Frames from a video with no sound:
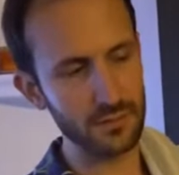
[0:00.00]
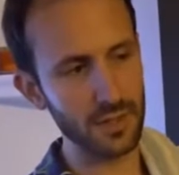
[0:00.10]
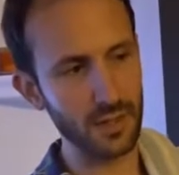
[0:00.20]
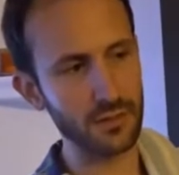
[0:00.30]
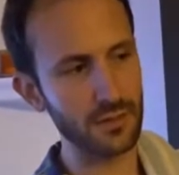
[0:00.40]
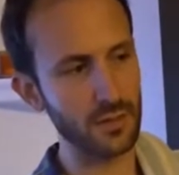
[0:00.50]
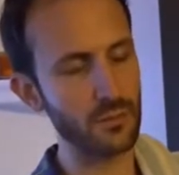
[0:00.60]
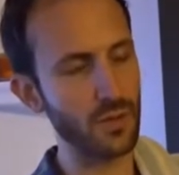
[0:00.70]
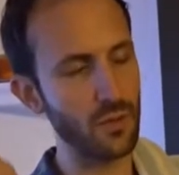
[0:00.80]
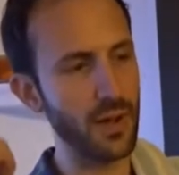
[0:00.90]
you know,
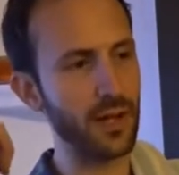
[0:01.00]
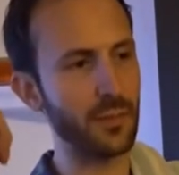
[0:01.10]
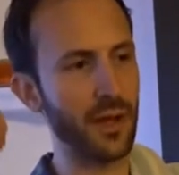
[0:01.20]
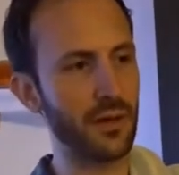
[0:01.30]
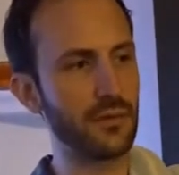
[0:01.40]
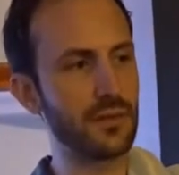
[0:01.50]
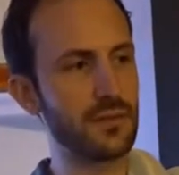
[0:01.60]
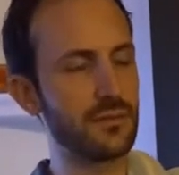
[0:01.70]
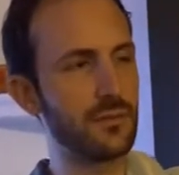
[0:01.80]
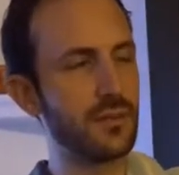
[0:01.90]
some low back pain for,
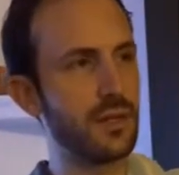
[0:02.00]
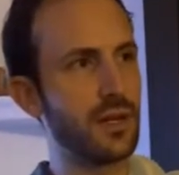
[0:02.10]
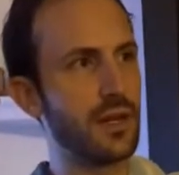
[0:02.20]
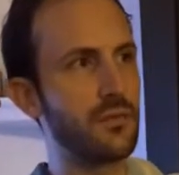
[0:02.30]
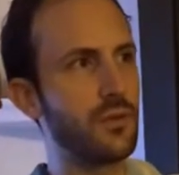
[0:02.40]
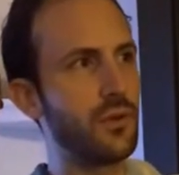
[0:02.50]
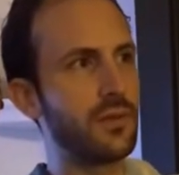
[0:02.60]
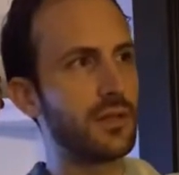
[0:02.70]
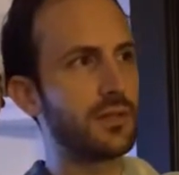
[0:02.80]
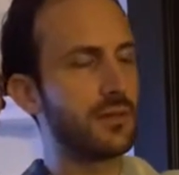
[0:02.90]
for a few of
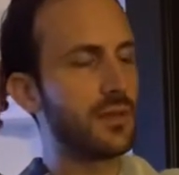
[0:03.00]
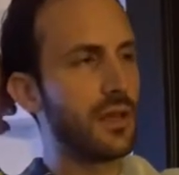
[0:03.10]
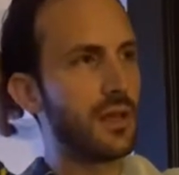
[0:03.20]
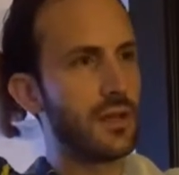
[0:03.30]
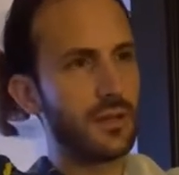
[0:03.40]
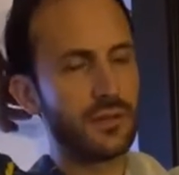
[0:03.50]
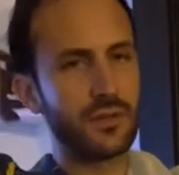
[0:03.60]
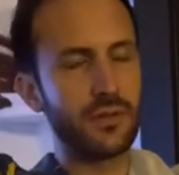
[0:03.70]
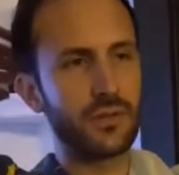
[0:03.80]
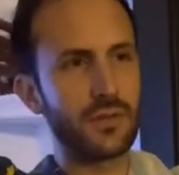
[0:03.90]
us.
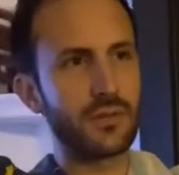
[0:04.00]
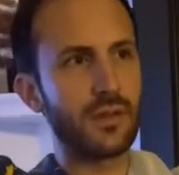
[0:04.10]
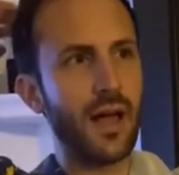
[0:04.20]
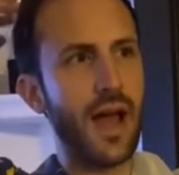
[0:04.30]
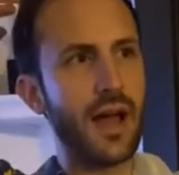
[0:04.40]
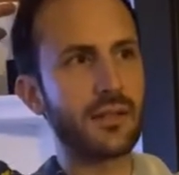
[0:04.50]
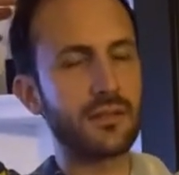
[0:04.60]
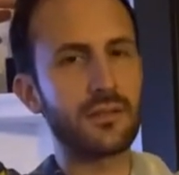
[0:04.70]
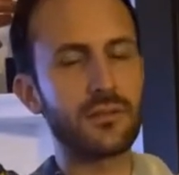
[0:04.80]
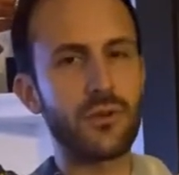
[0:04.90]
So those
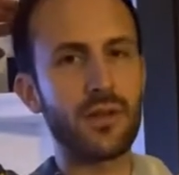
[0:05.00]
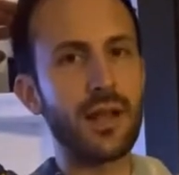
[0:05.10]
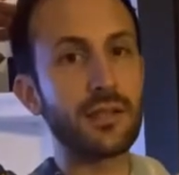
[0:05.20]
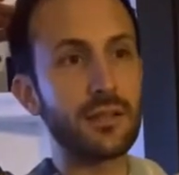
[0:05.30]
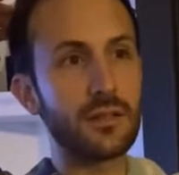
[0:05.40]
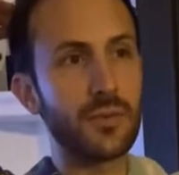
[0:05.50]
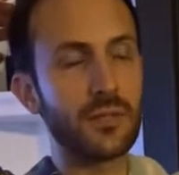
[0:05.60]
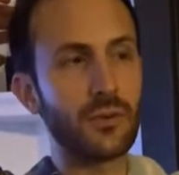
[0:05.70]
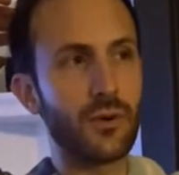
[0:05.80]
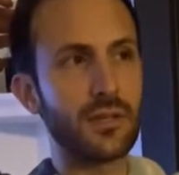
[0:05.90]
lats or latissimus
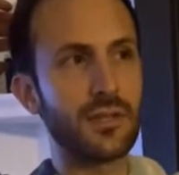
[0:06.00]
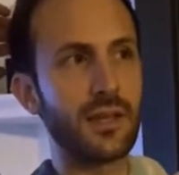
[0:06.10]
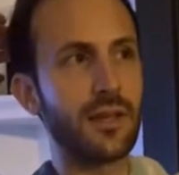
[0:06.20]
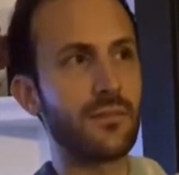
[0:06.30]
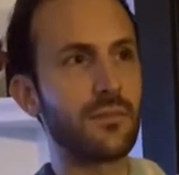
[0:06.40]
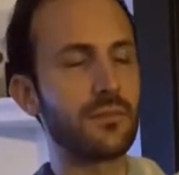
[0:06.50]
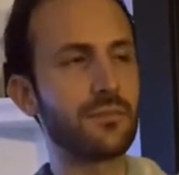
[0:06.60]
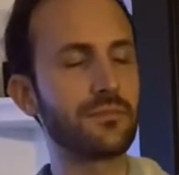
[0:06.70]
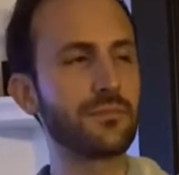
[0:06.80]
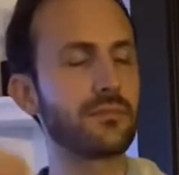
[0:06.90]
dorsi
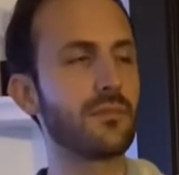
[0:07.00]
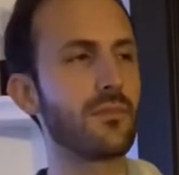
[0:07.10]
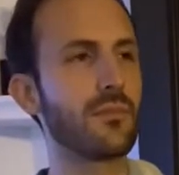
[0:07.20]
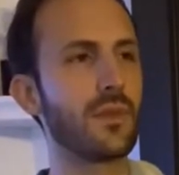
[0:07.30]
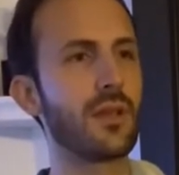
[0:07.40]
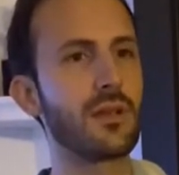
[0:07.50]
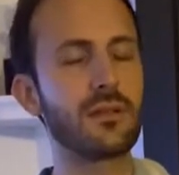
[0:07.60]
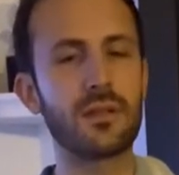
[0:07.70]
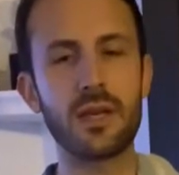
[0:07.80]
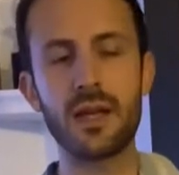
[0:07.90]

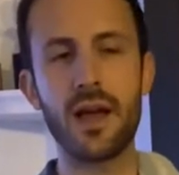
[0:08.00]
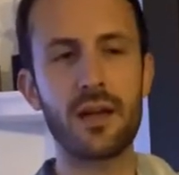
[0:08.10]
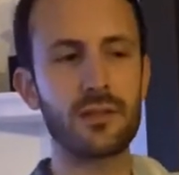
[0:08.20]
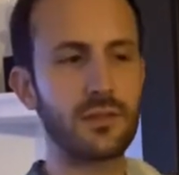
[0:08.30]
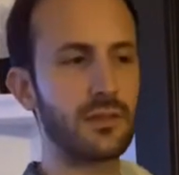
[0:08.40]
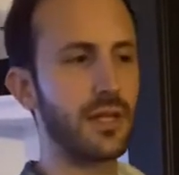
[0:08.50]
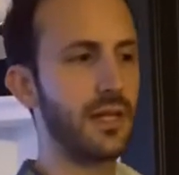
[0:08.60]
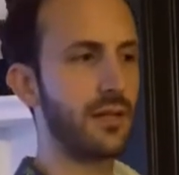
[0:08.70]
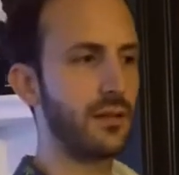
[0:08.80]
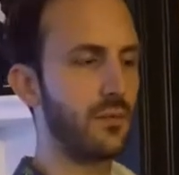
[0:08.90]
they
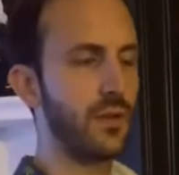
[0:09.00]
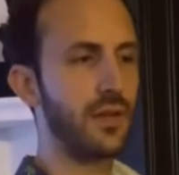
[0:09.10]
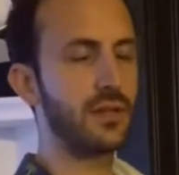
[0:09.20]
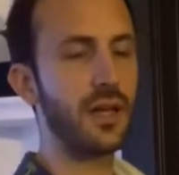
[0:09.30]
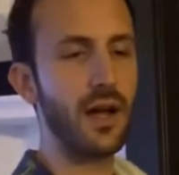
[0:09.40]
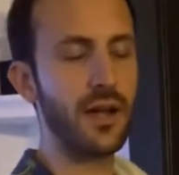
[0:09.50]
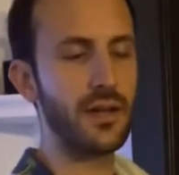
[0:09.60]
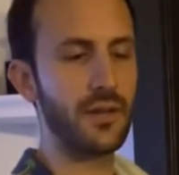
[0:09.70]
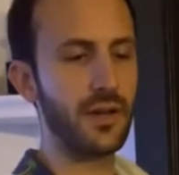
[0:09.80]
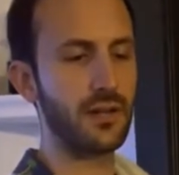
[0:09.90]
actually, when they're
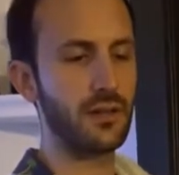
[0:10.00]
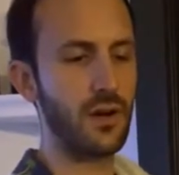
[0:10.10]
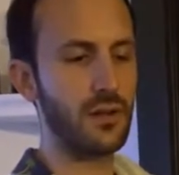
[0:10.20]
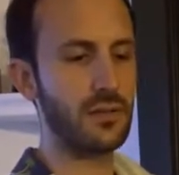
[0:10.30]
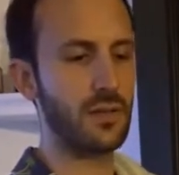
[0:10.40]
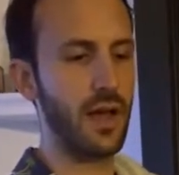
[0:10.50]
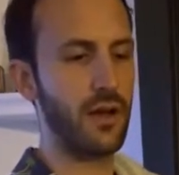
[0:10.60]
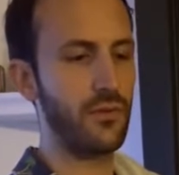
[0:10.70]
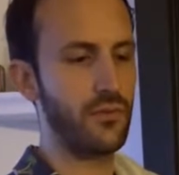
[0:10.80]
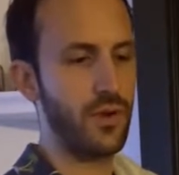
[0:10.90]
tight, they can cause
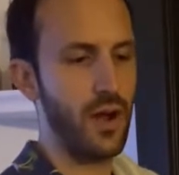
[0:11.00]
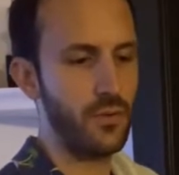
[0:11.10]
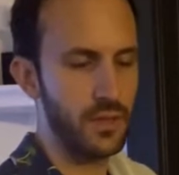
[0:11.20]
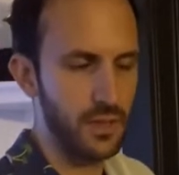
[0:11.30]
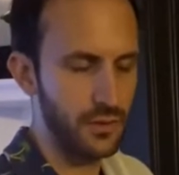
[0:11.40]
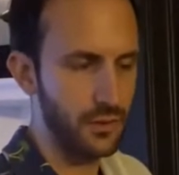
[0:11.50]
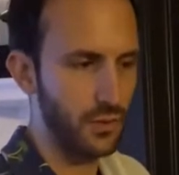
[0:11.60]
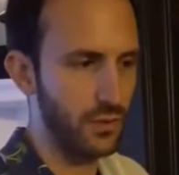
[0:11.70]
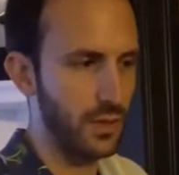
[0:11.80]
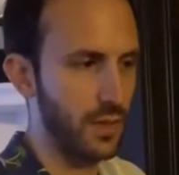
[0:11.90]
that rounded
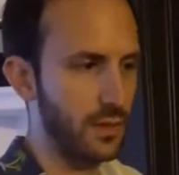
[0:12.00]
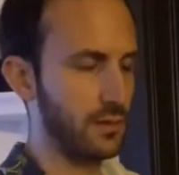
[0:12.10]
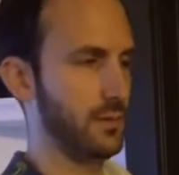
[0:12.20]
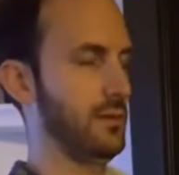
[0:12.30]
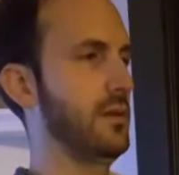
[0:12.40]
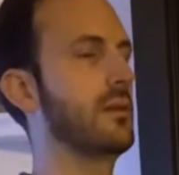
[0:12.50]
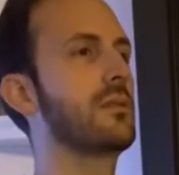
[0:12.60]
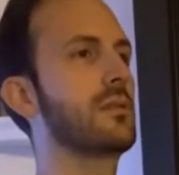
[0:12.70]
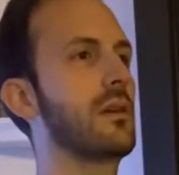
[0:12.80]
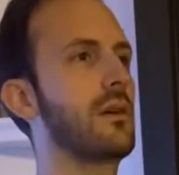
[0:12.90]
shoulder.
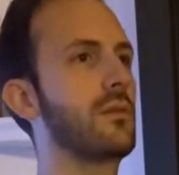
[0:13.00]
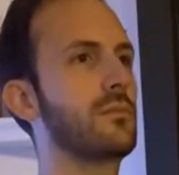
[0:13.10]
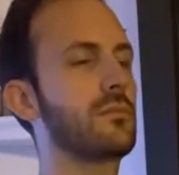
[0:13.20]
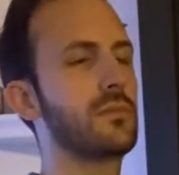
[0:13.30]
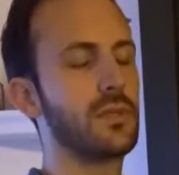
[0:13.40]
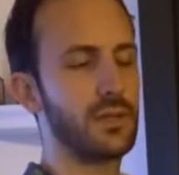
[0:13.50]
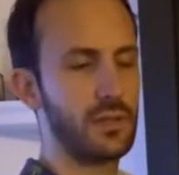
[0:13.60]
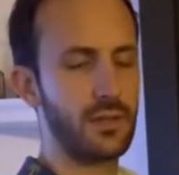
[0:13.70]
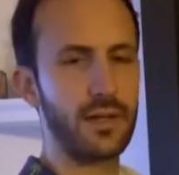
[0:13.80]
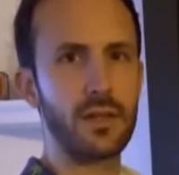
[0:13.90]
So
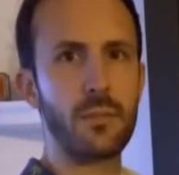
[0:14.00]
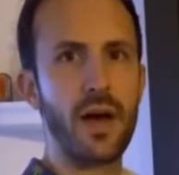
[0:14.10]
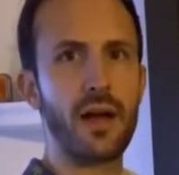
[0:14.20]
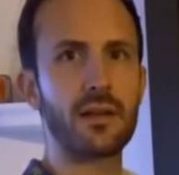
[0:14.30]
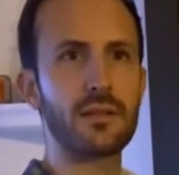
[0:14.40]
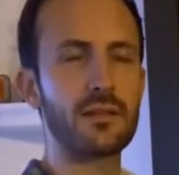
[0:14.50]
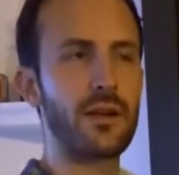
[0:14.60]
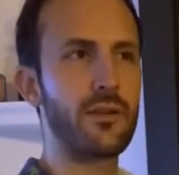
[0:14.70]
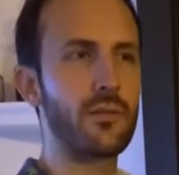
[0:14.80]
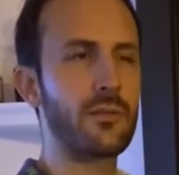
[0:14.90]
just like the pecs
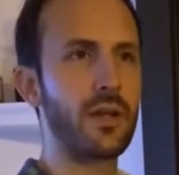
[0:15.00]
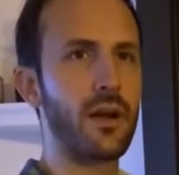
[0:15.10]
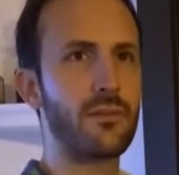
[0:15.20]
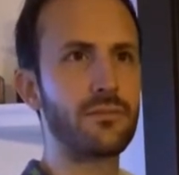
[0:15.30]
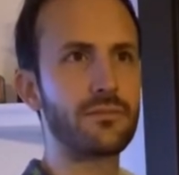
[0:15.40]
or, you know,